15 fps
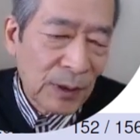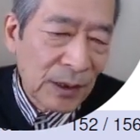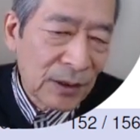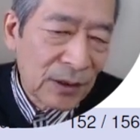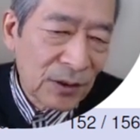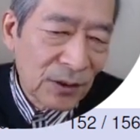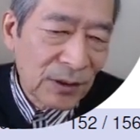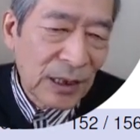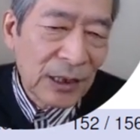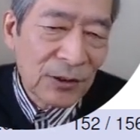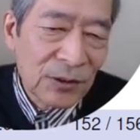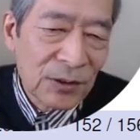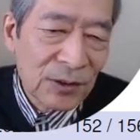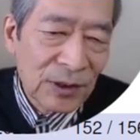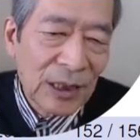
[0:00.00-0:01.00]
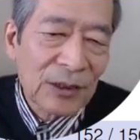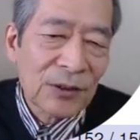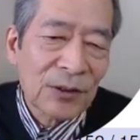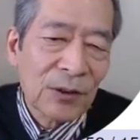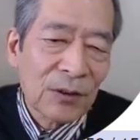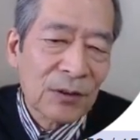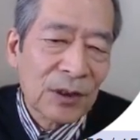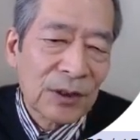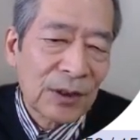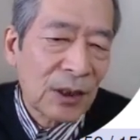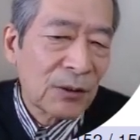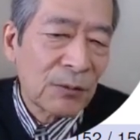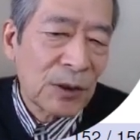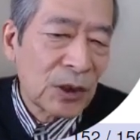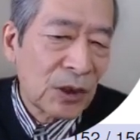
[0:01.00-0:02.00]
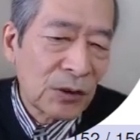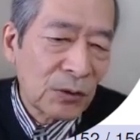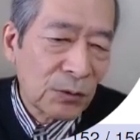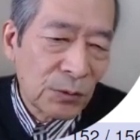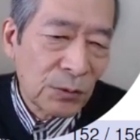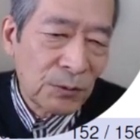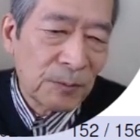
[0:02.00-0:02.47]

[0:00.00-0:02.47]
So that's the only thing we need to do.